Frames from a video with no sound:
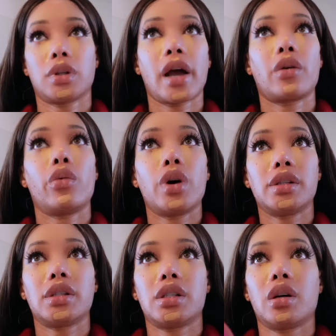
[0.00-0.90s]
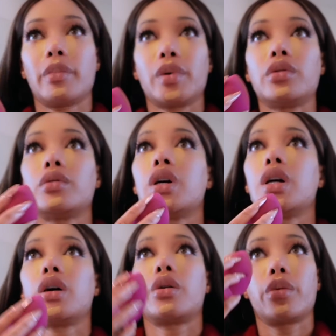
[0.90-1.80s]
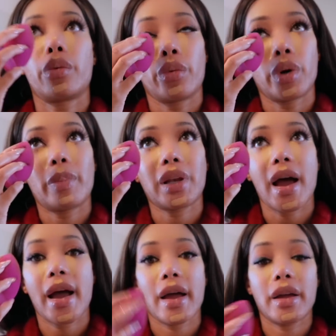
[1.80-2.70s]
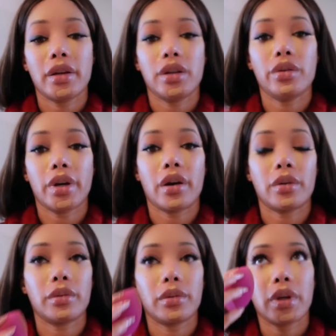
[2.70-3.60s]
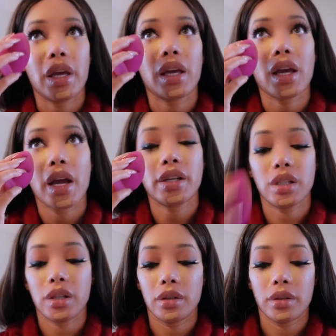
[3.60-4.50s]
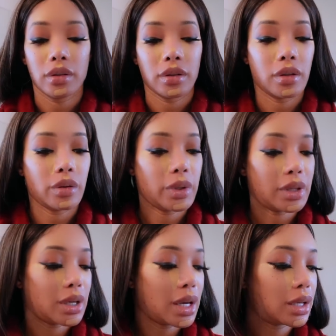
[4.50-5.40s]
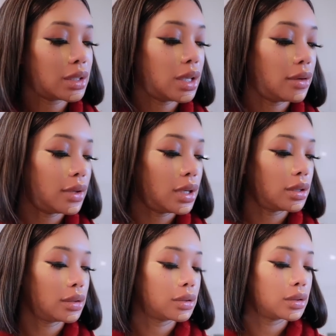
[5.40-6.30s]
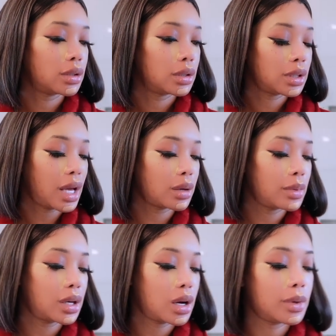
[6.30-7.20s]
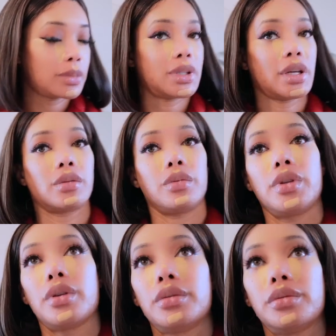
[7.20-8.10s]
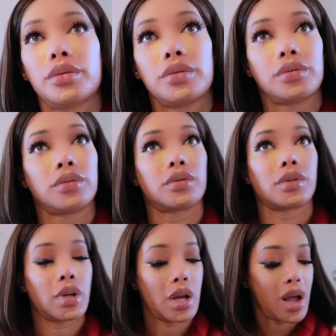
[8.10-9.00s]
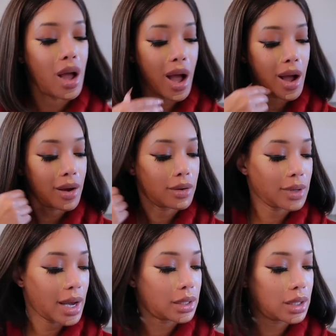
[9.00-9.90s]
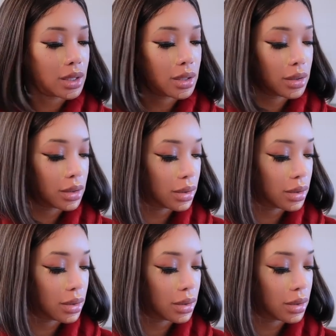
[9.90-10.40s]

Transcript: like one simple reply, and you know, engaging with the negativity, they can become obsessed with you. I don't like that.